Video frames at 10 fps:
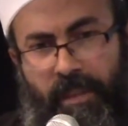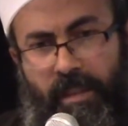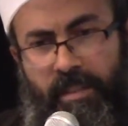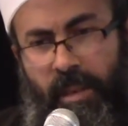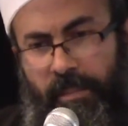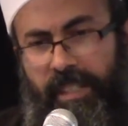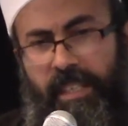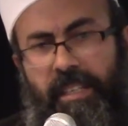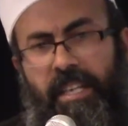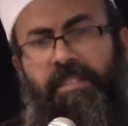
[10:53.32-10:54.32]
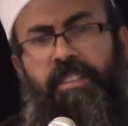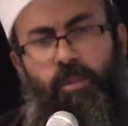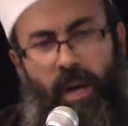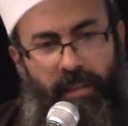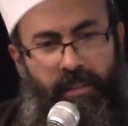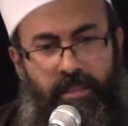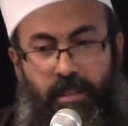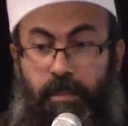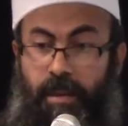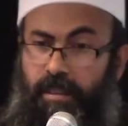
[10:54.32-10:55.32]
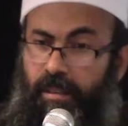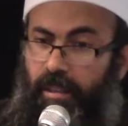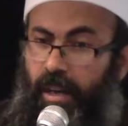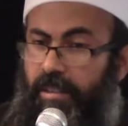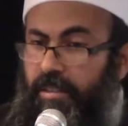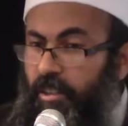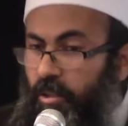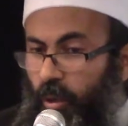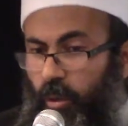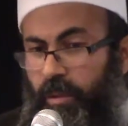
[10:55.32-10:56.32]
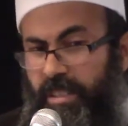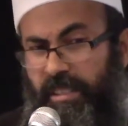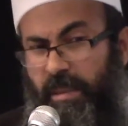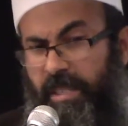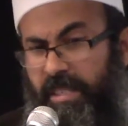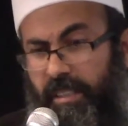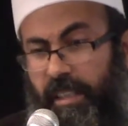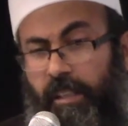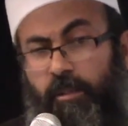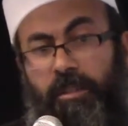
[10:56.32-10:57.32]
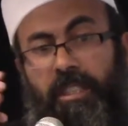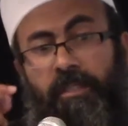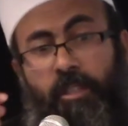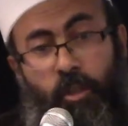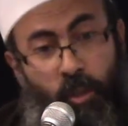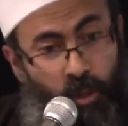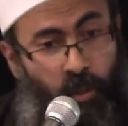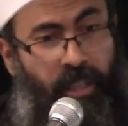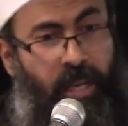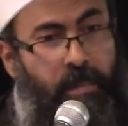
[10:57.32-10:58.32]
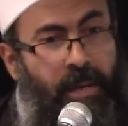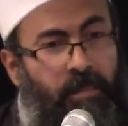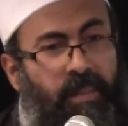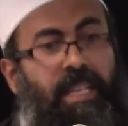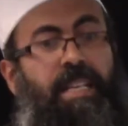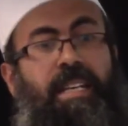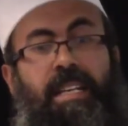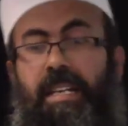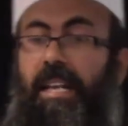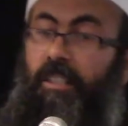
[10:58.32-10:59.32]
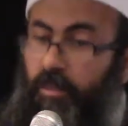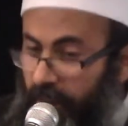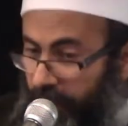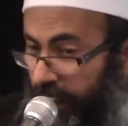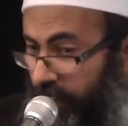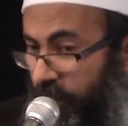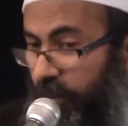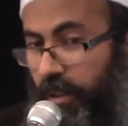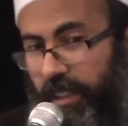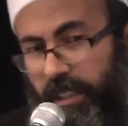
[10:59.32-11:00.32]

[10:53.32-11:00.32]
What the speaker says: something, give it to others. A brother, I see you always in the masjid. I don't even know your name, but I really like to invite you for